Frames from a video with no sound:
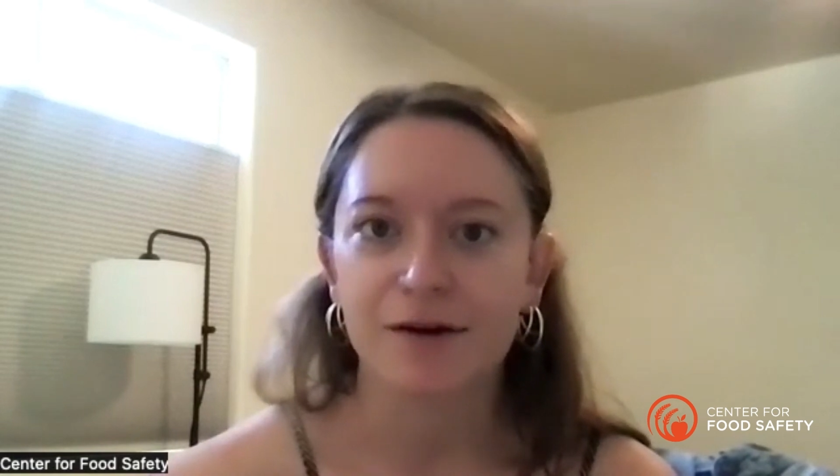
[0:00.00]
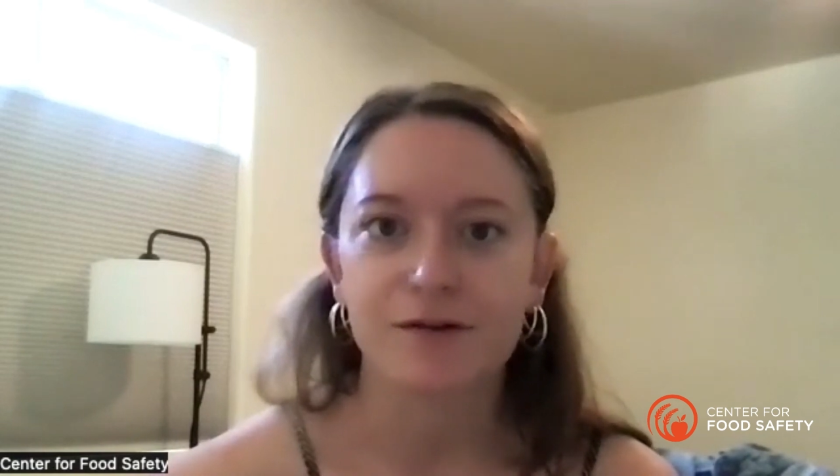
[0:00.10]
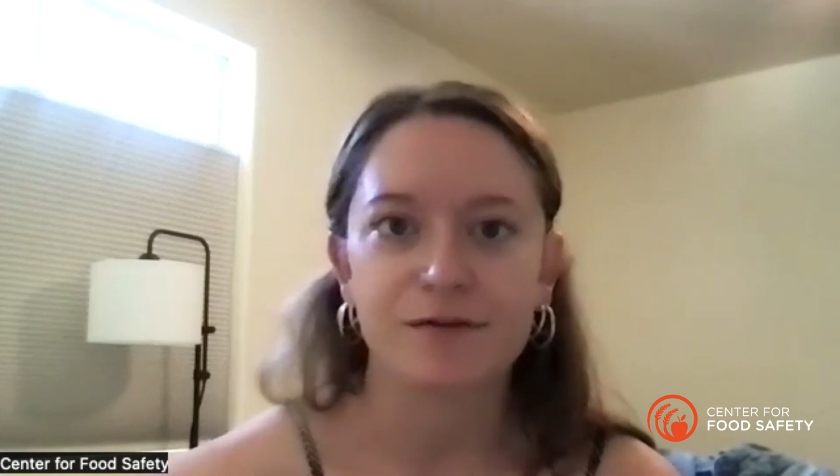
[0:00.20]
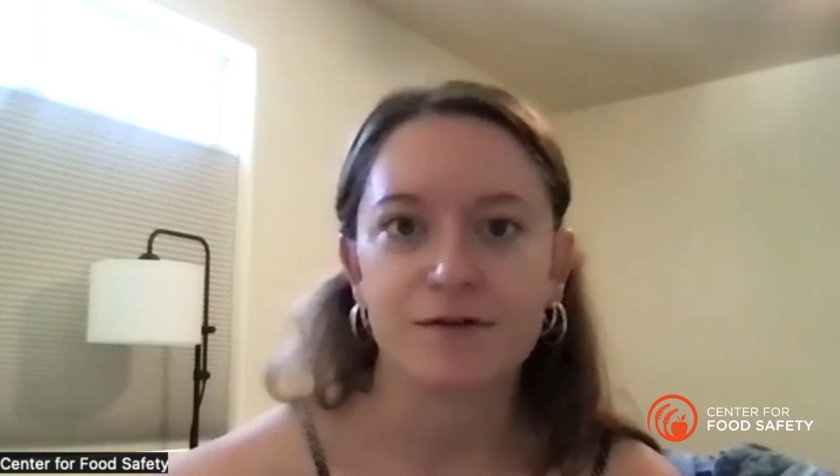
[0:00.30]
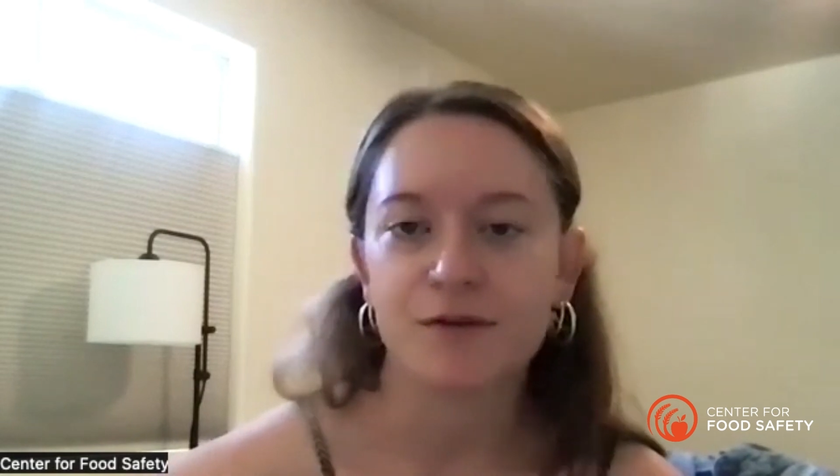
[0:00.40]

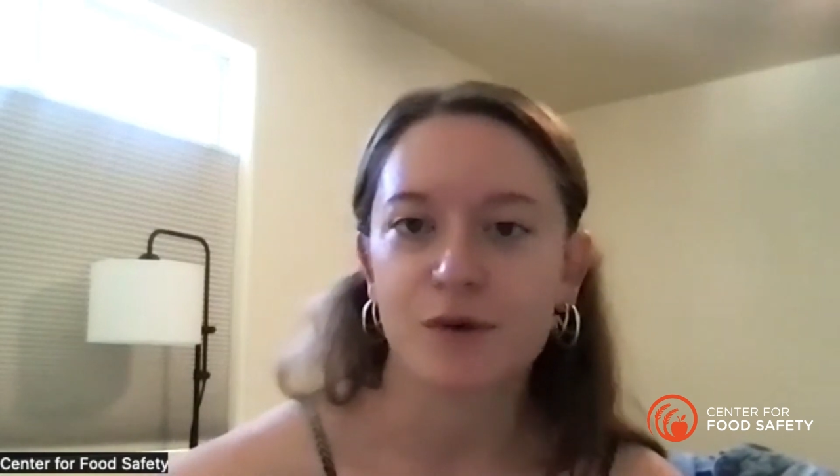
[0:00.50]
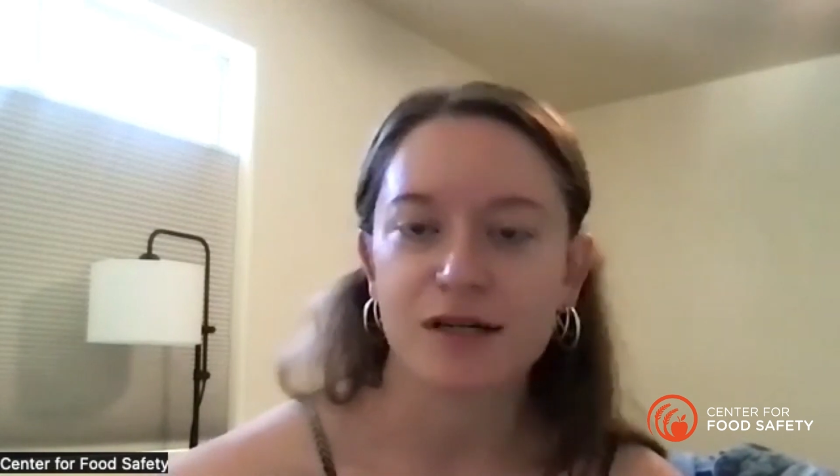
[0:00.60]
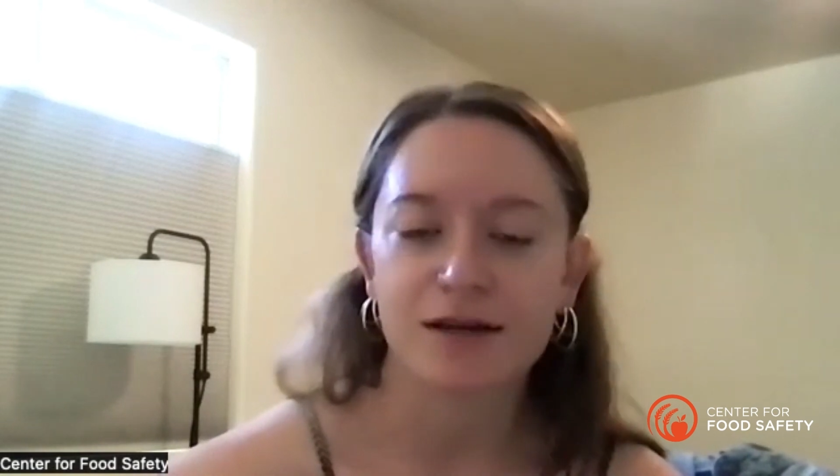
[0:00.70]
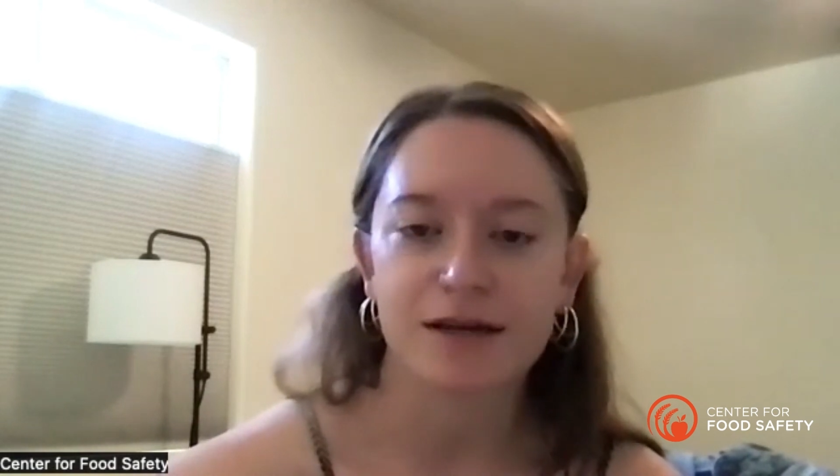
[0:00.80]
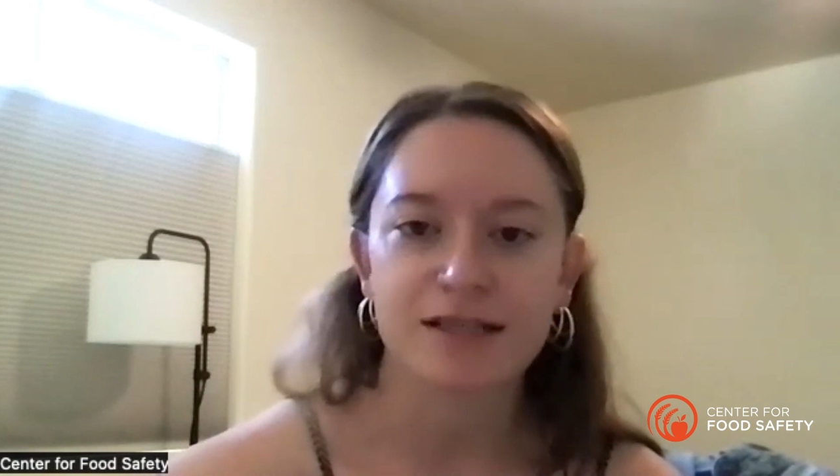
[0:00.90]
or if you want
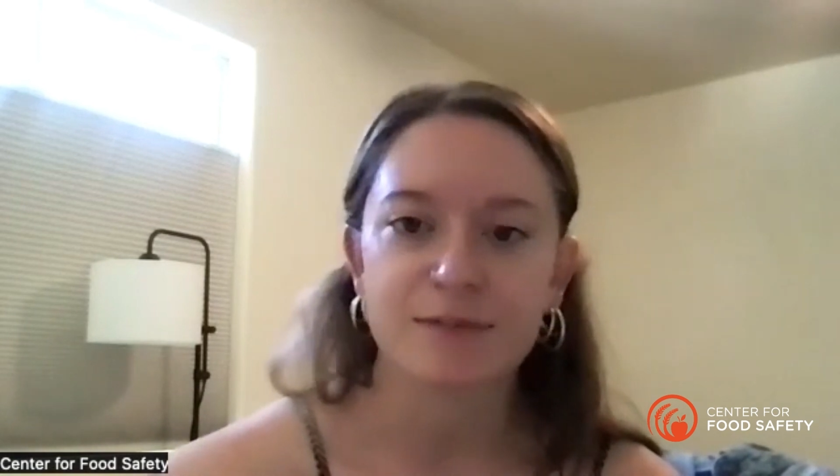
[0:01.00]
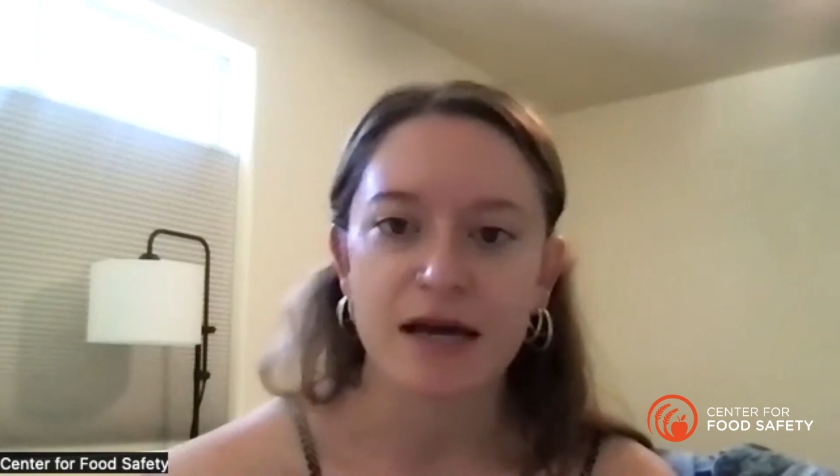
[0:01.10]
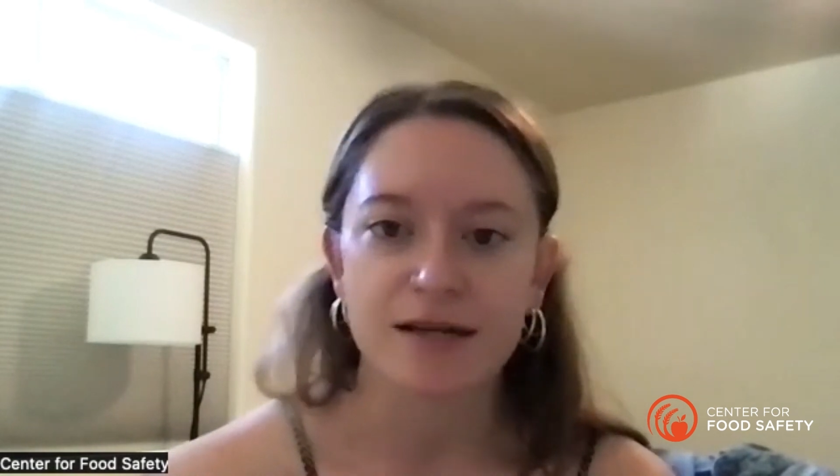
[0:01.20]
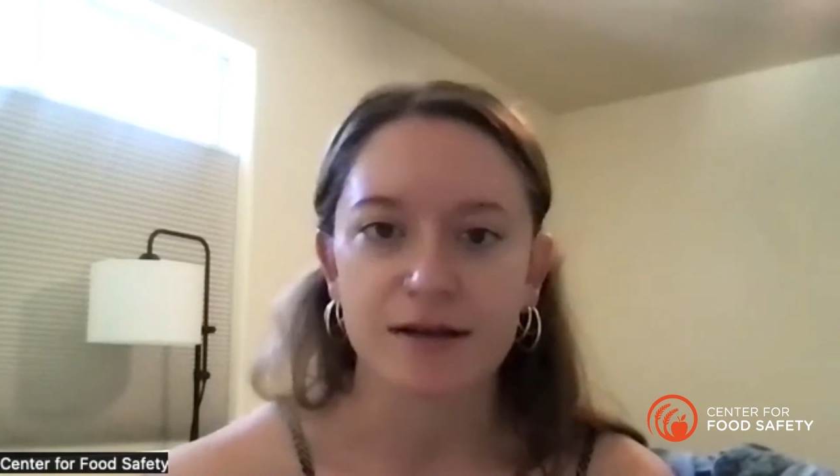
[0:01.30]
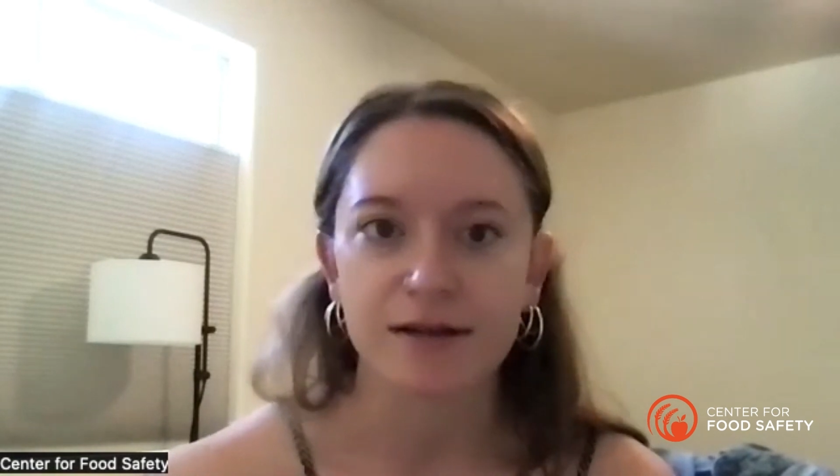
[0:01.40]
to
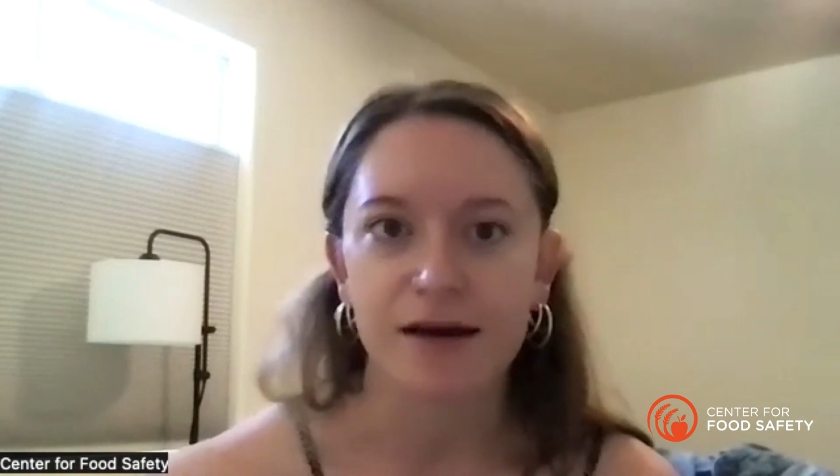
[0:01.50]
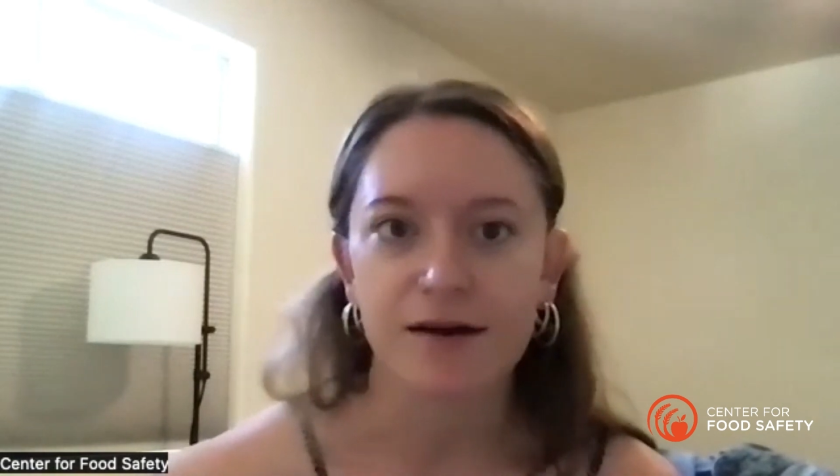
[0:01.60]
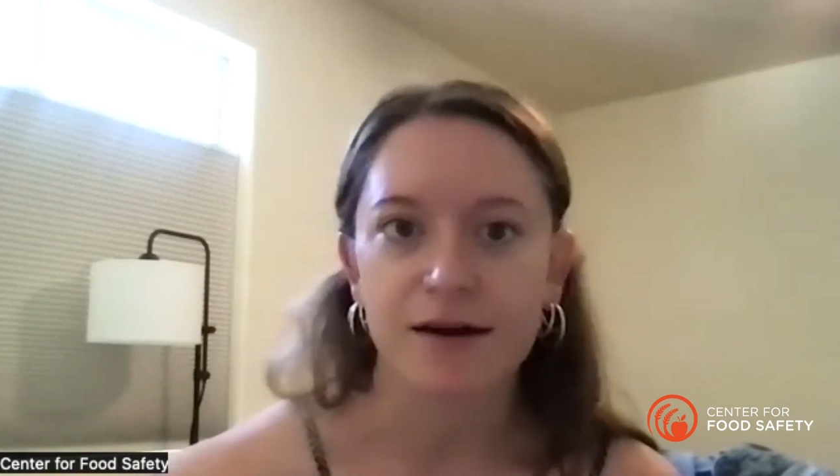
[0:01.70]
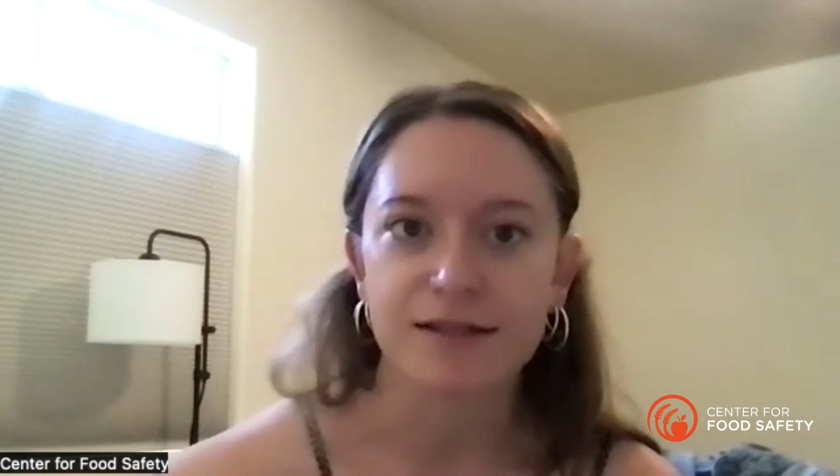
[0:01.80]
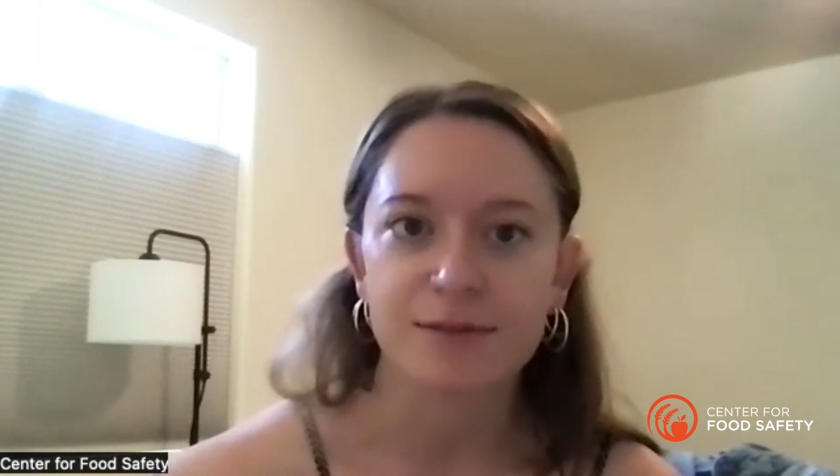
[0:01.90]
expand on that
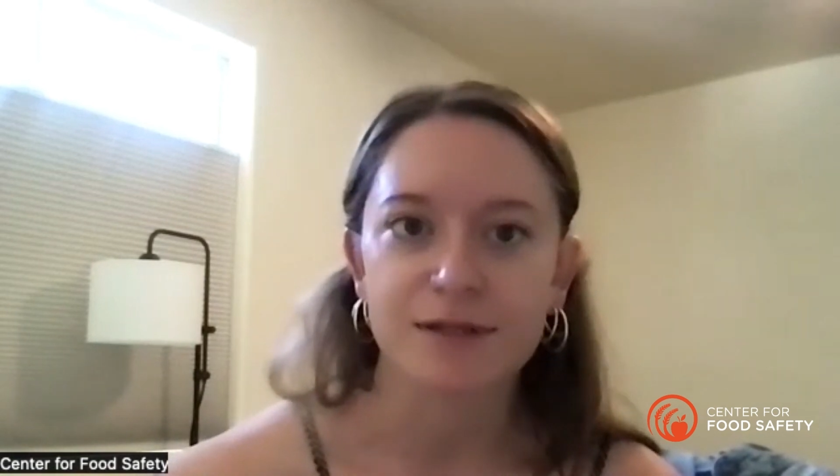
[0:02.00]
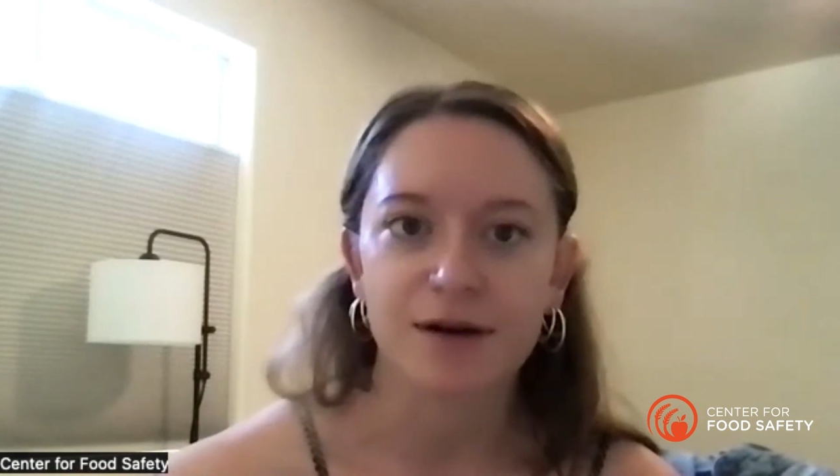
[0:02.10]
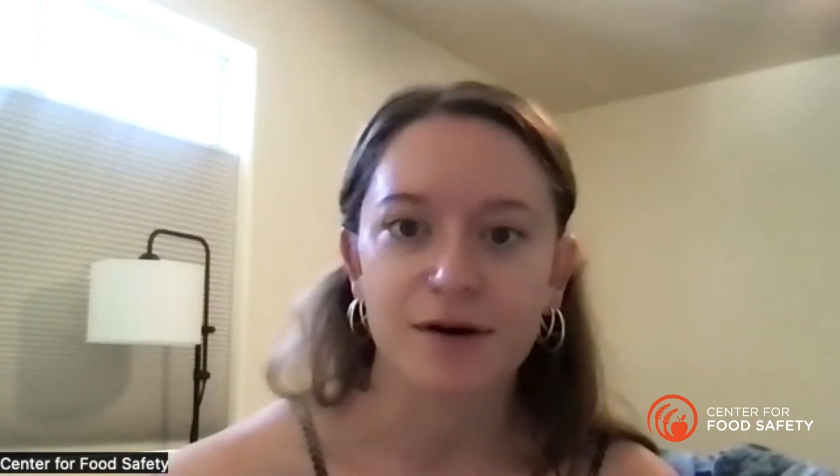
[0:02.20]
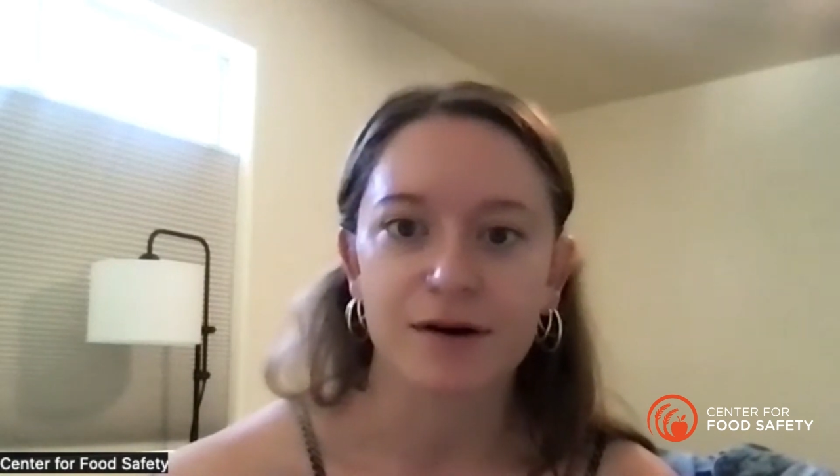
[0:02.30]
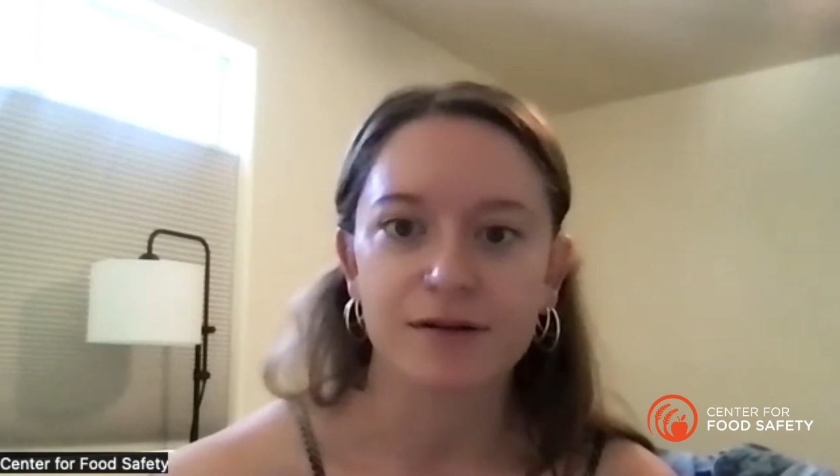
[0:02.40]
concept at
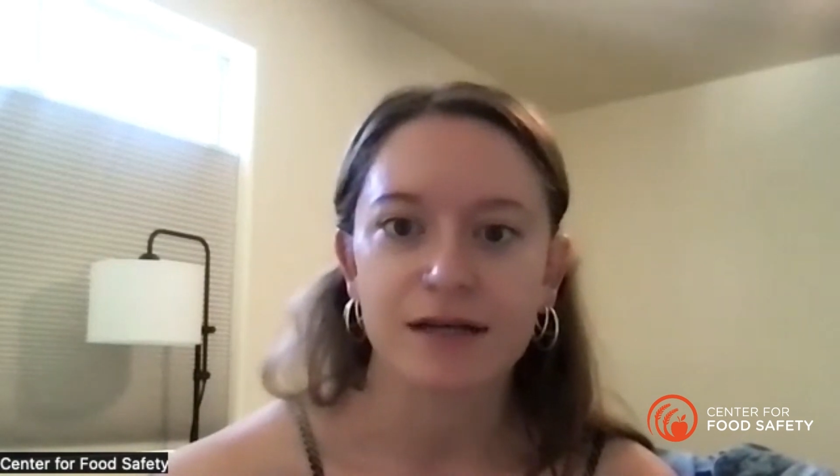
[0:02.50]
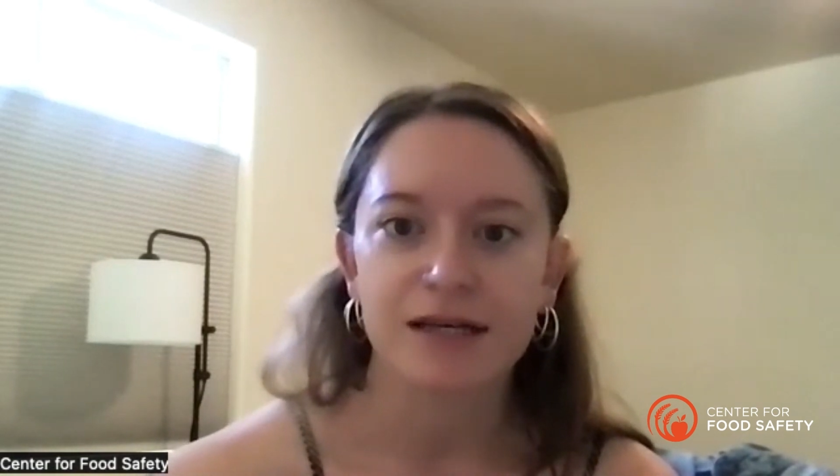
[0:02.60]
all.